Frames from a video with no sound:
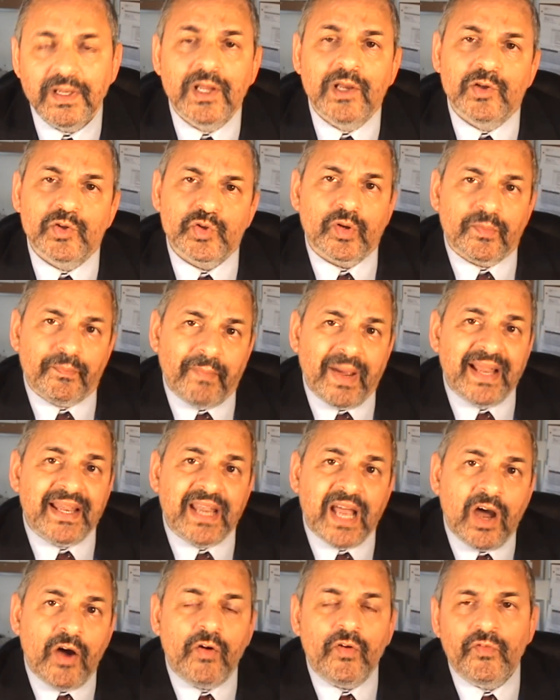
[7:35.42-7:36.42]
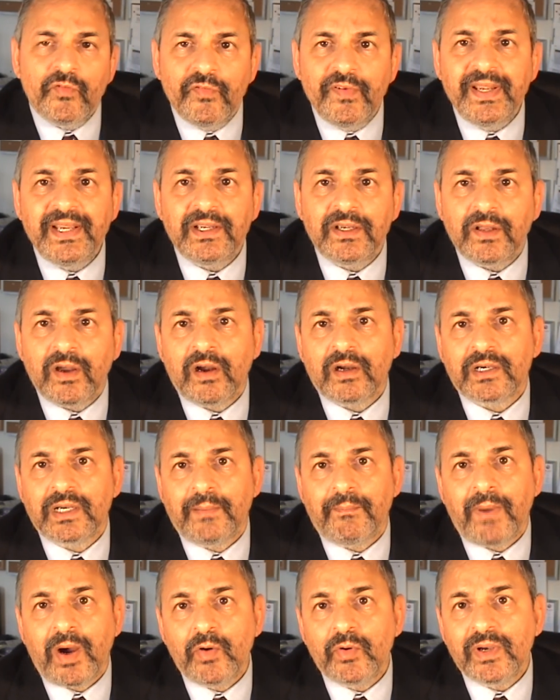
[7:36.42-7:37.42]
So by now we
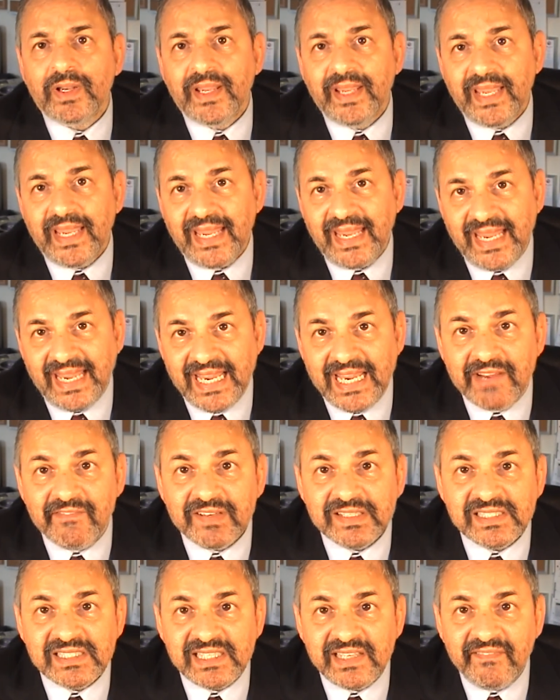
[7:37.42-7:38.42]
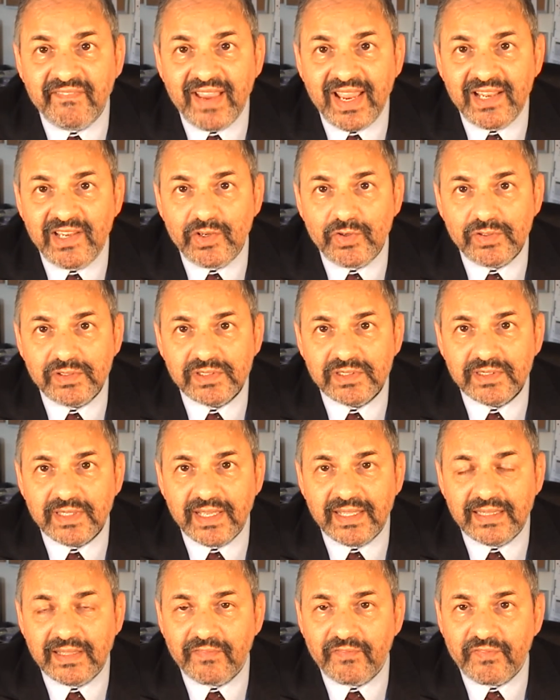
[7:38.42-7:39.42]
talked about A1C
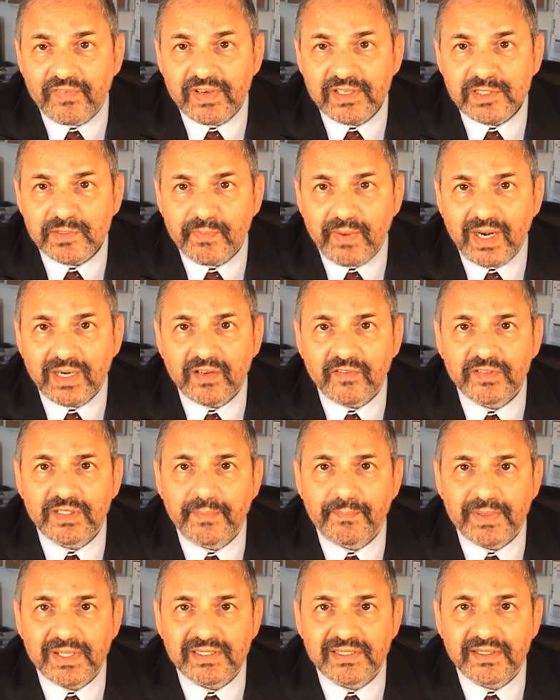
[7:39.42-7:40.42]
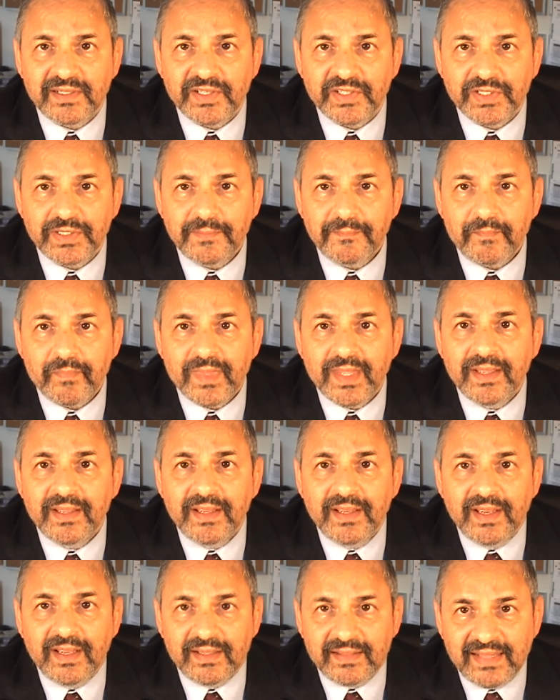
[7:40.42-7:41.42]
values in the first part of the presentation.
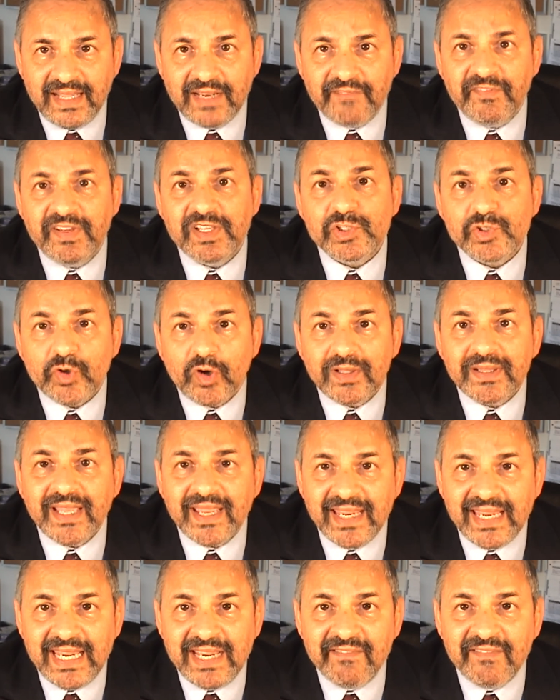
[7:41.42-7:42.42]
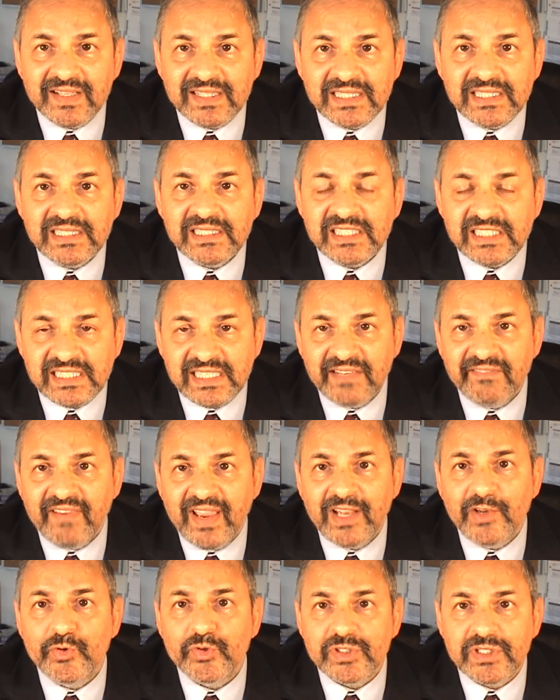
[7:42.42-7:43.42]
Then we saw the A1C
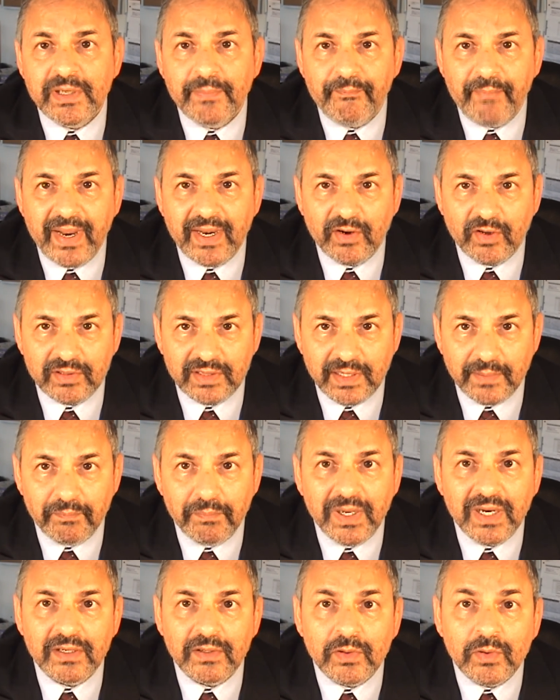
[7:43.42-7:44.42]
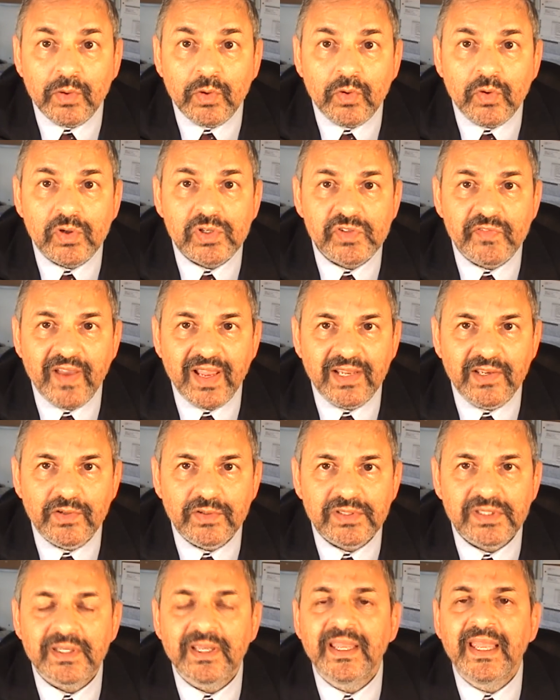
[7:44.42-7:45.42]
values depend on the blood glucose
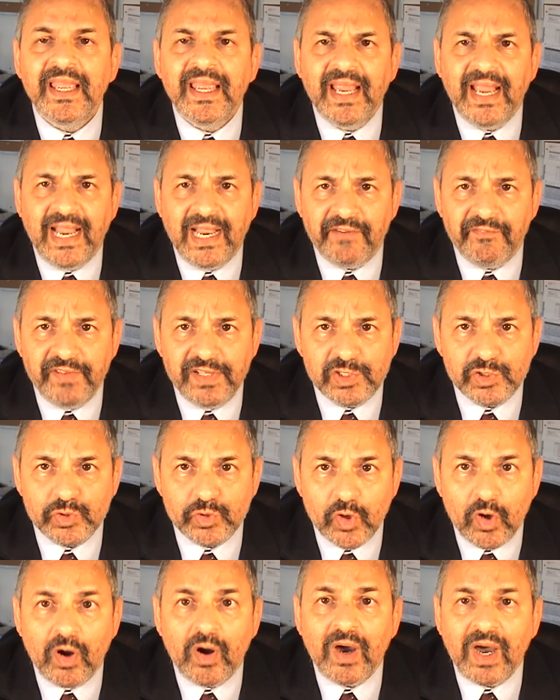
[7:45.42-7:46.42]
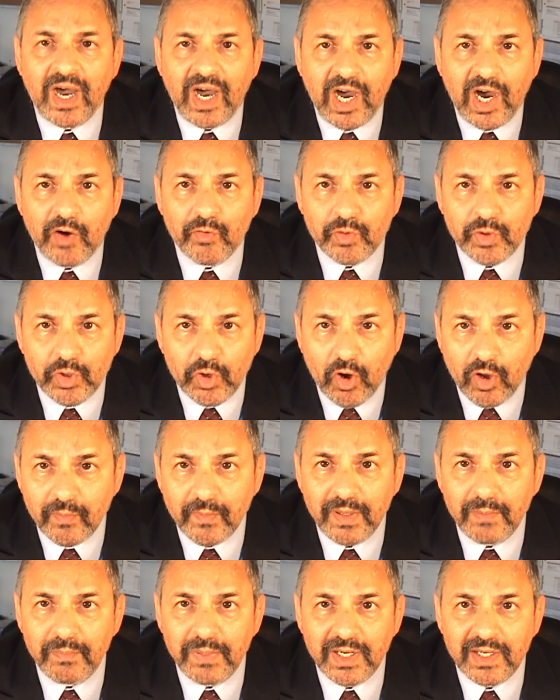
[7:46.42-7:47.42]
values, and we saw how
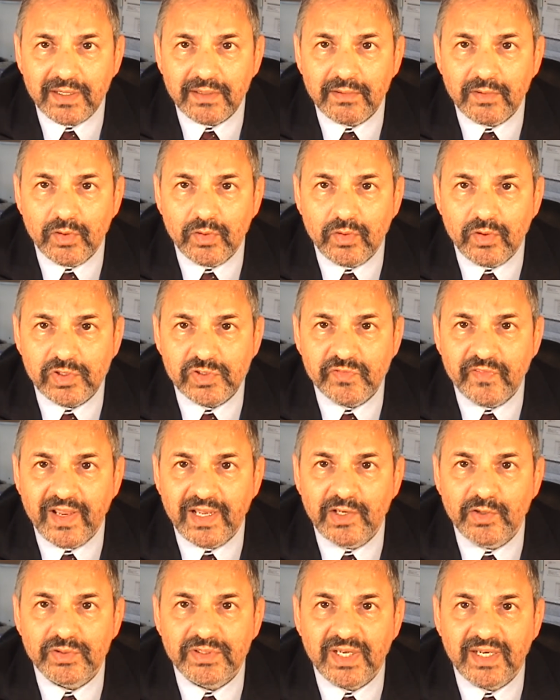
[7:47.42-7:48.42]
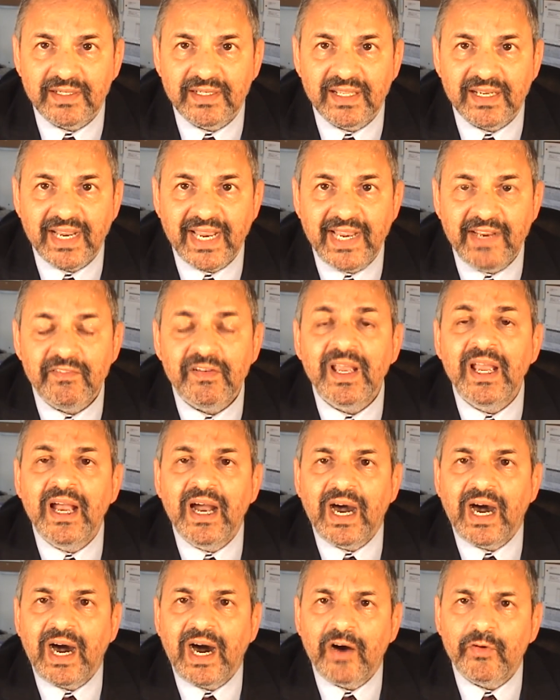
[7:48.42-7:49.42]
normal blood glucose values are derived,
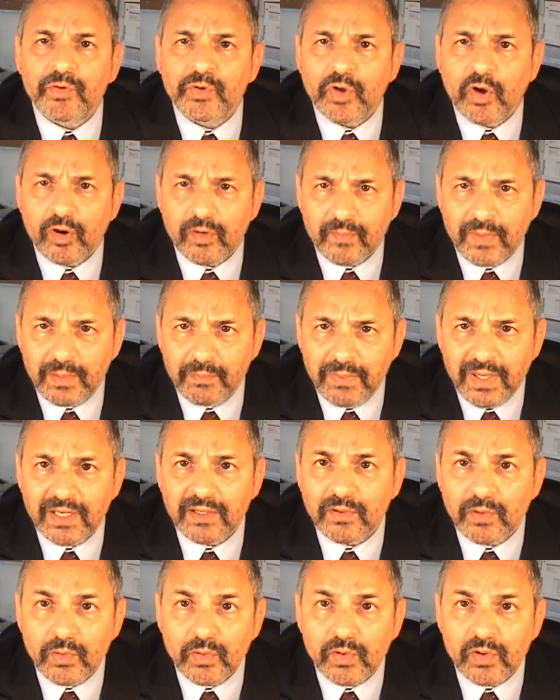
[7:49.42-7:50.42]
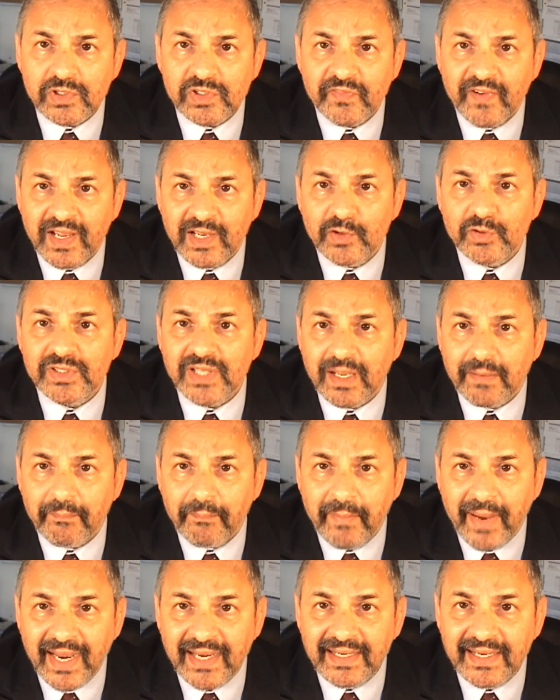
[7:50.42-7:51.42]
how normal blood glucose values are
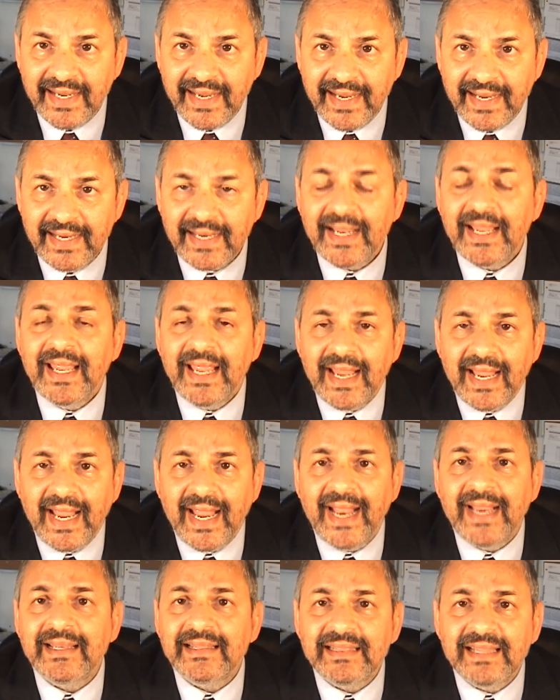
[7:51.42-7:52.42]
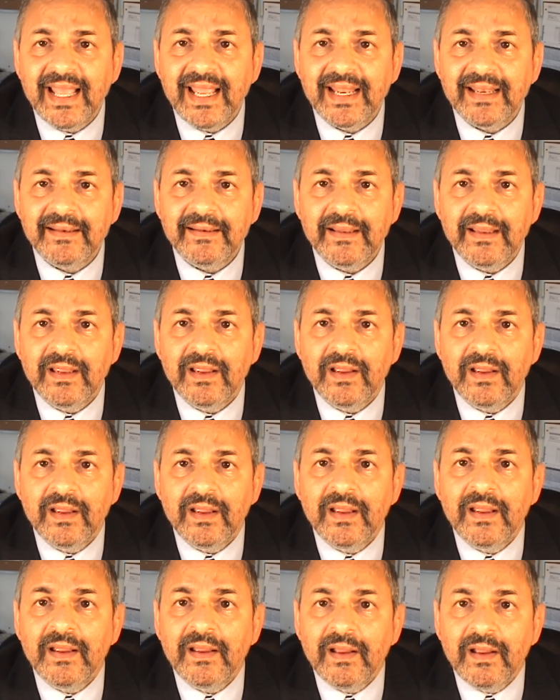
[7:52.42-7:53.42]
maintained, and then
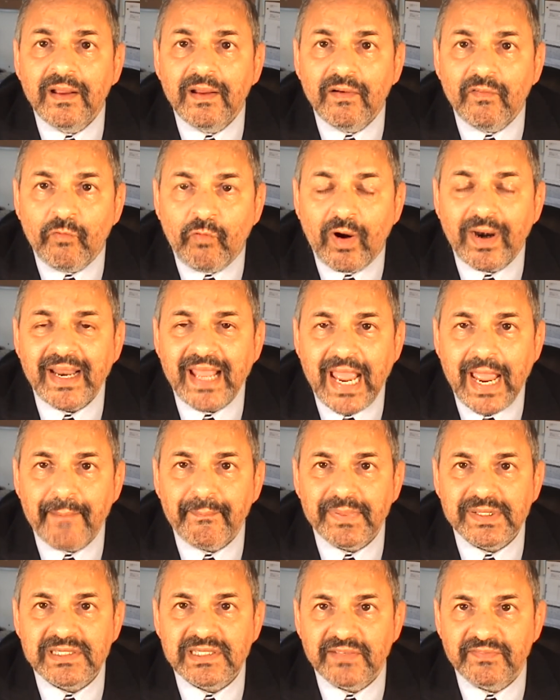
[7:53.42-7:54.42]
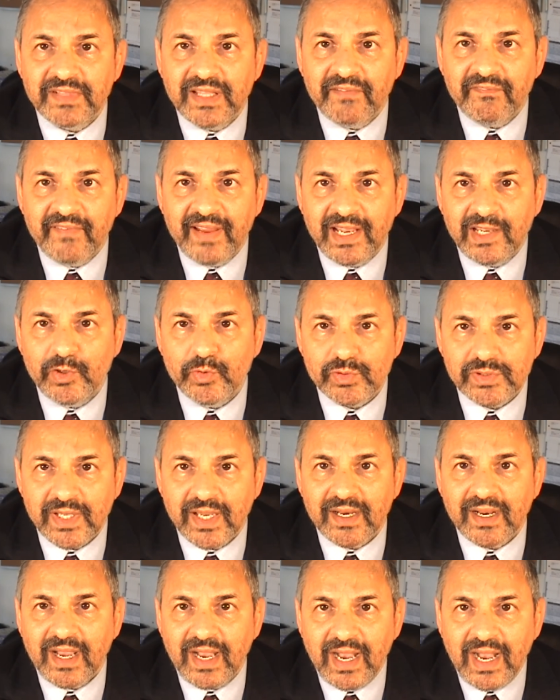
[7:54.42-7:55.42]
what happens if the
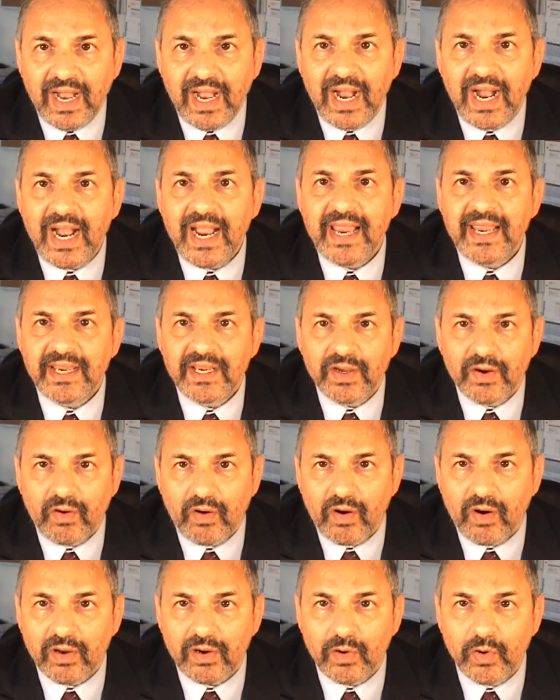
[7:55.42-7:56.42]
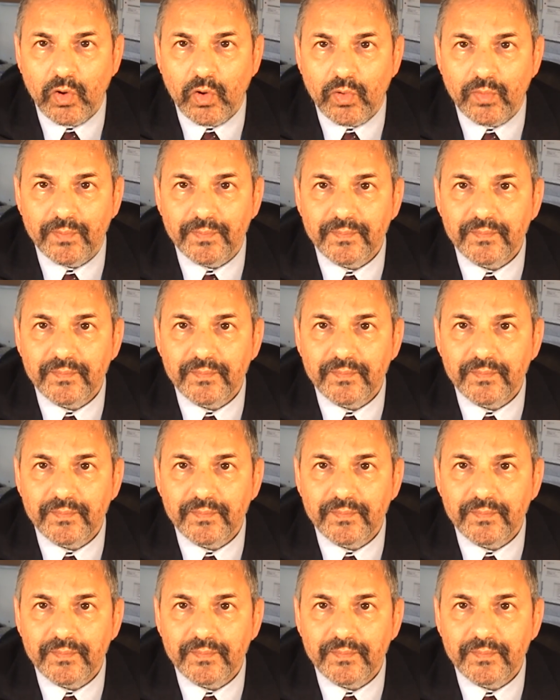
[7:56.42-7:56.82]
values are high or low.